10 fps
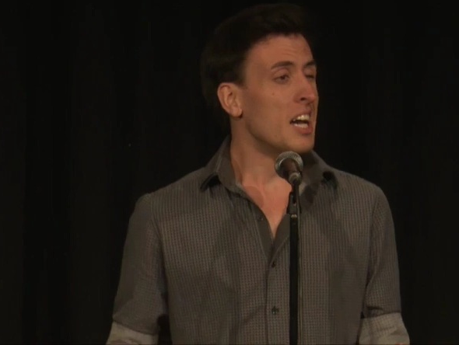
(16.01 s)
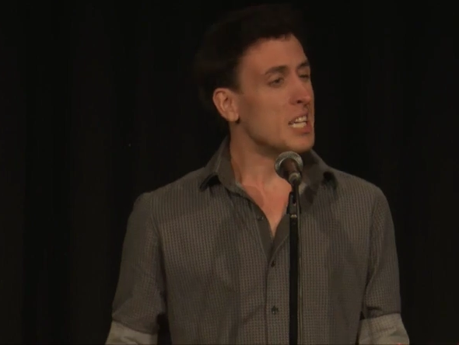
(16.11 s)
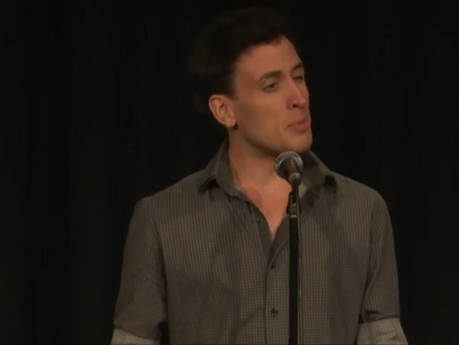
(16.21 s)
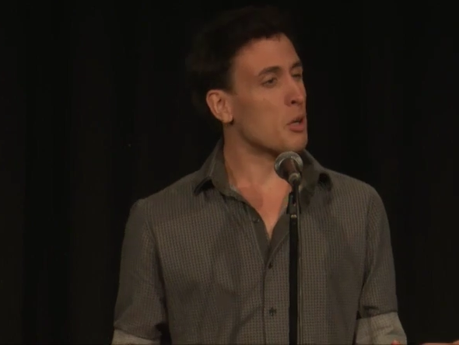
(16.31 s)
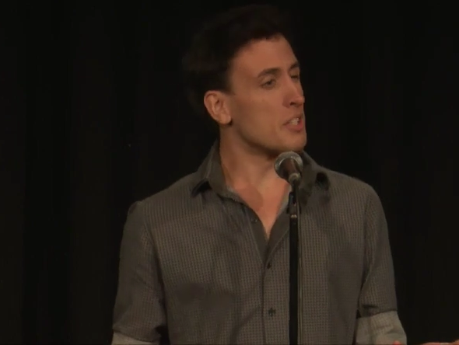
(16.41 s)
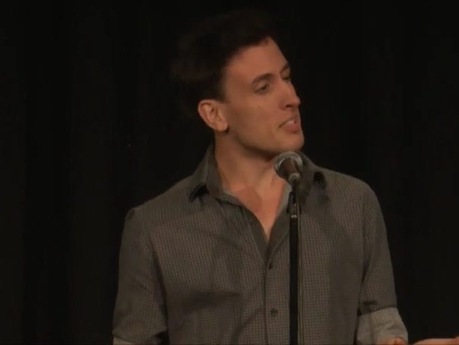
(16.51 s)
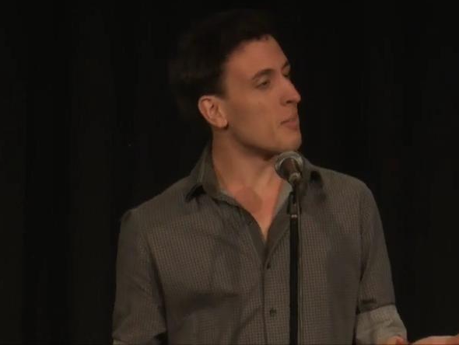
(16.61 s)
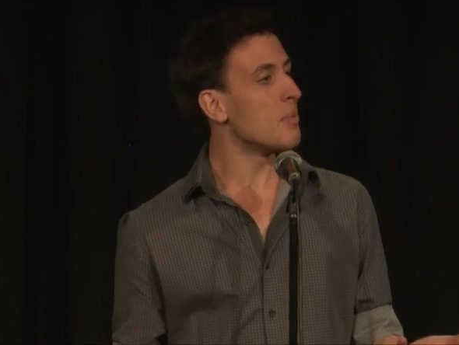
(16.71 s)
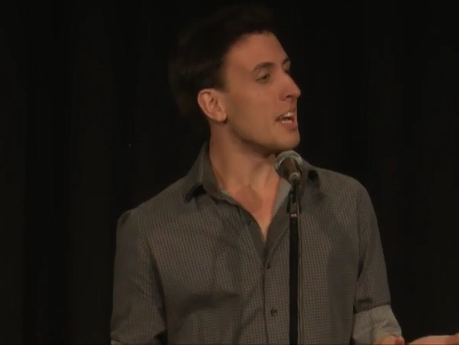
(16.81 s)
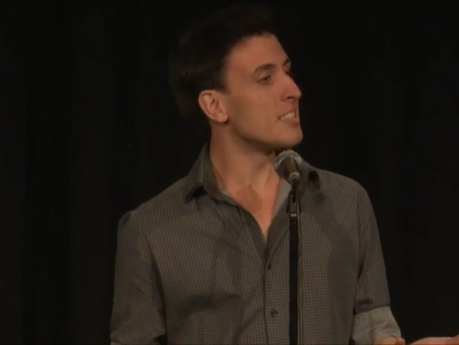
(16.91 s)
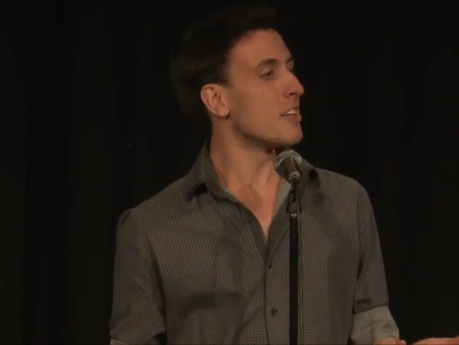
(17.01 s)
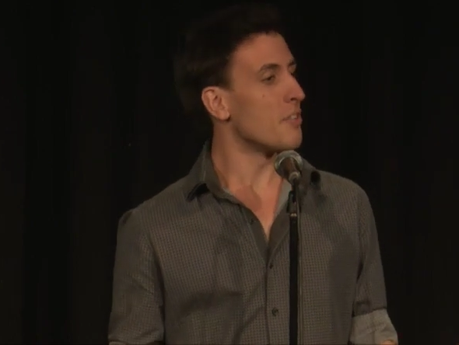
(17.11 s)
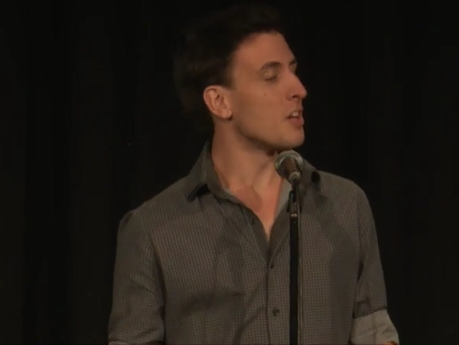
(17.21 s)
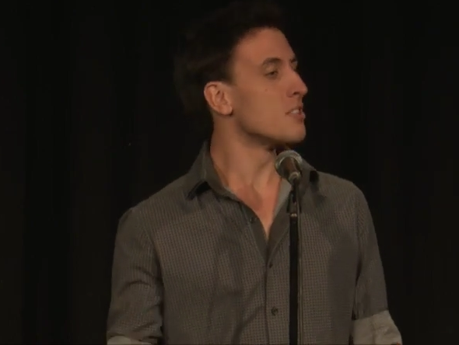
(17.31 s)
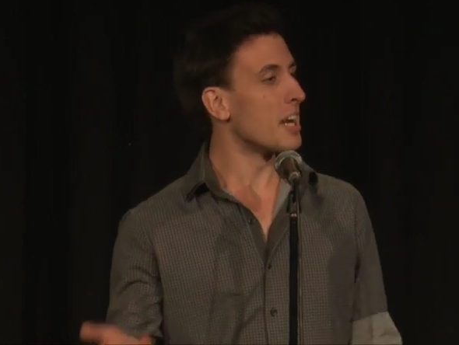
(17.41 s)
is because some days it
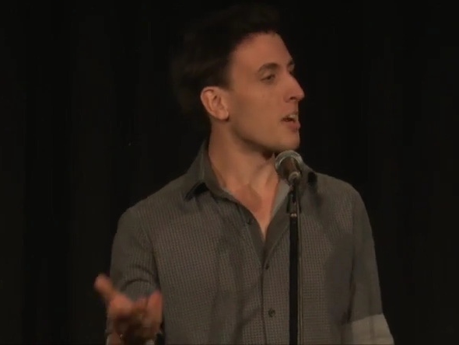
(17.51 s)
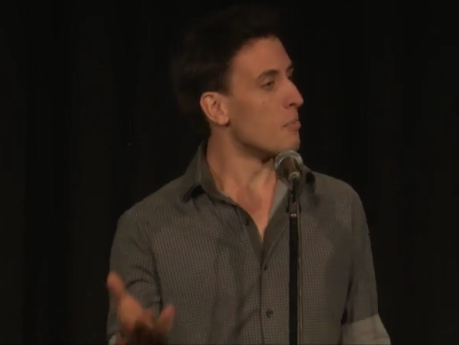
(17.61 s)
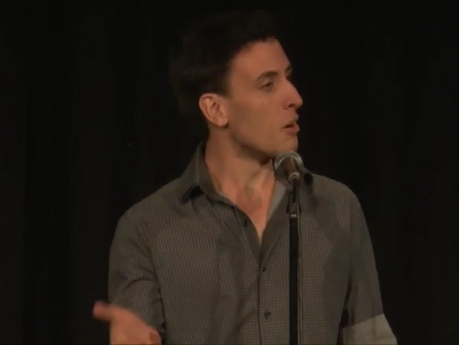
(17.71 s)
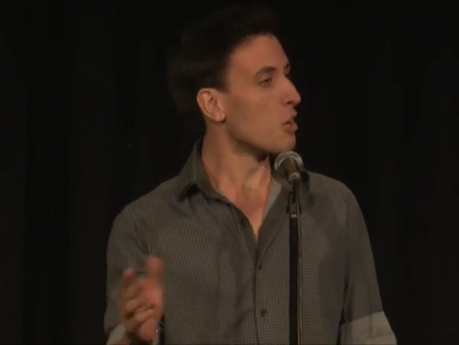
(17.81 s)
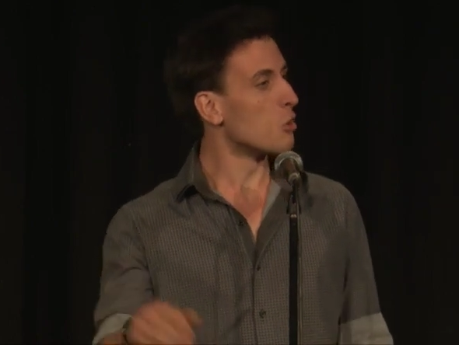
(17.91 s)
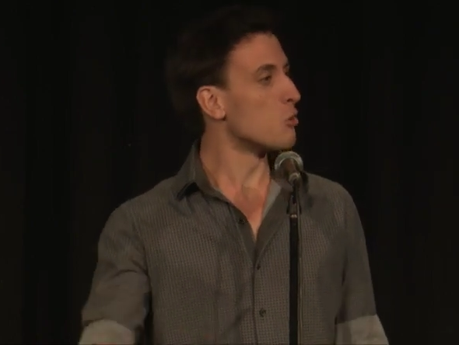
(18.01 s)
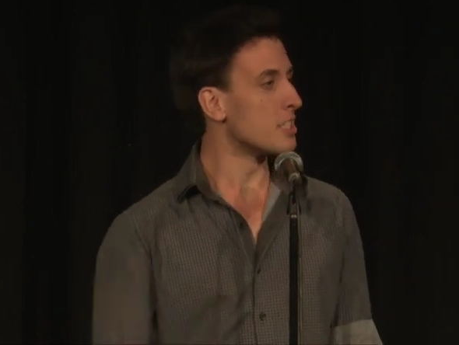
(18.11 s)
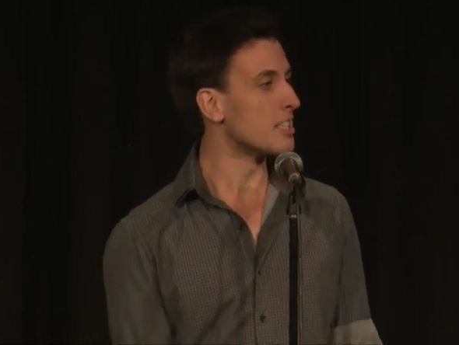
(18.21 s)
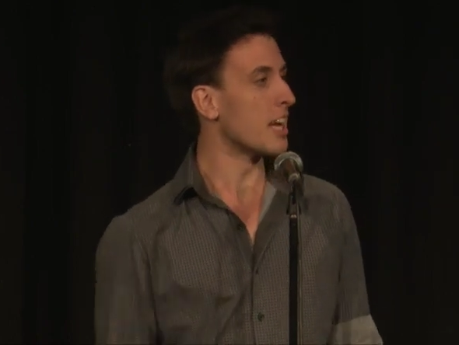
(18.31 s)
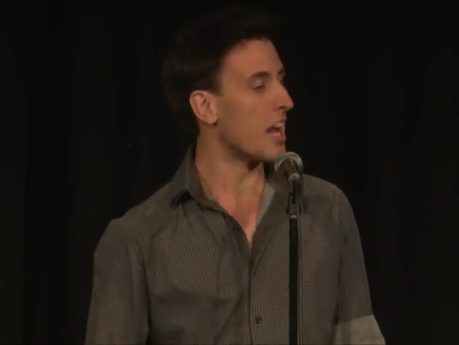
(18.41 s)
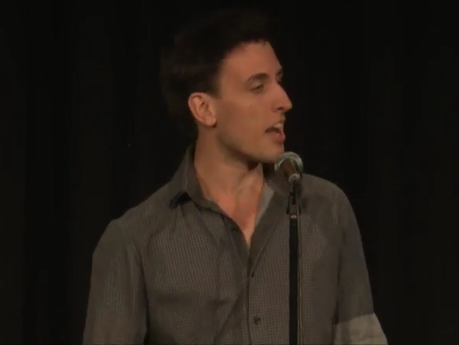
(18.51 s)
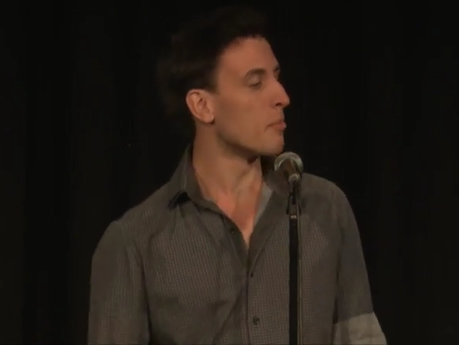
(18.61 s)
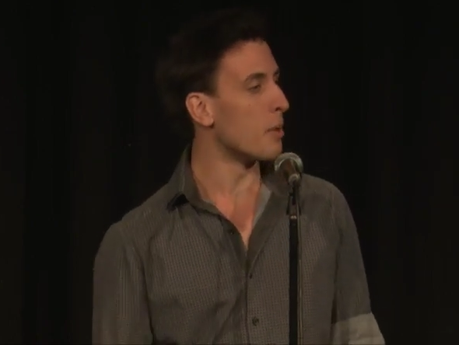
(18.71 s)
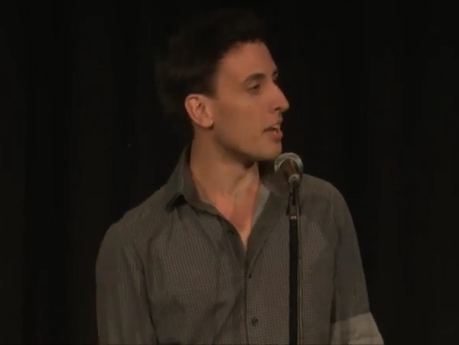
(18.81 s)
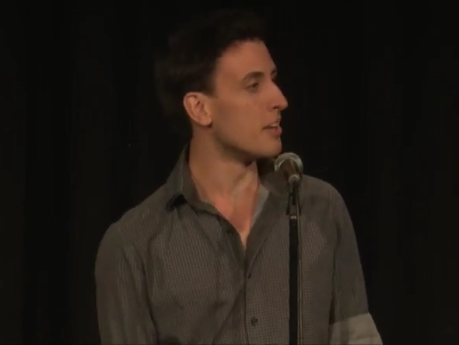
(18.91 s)
feels like a miracle just to get out
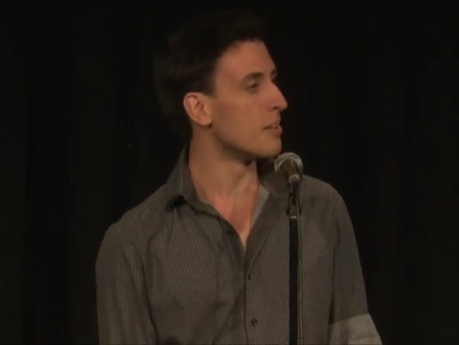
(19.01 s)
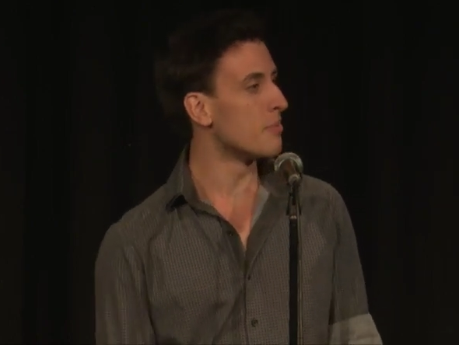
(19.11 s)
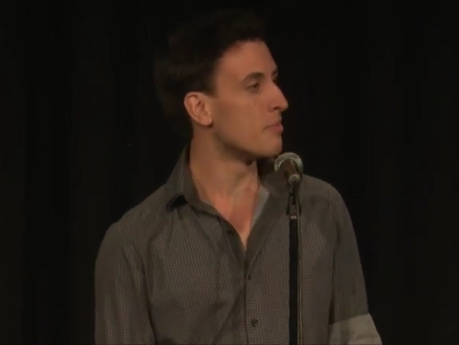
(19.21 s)
of bed?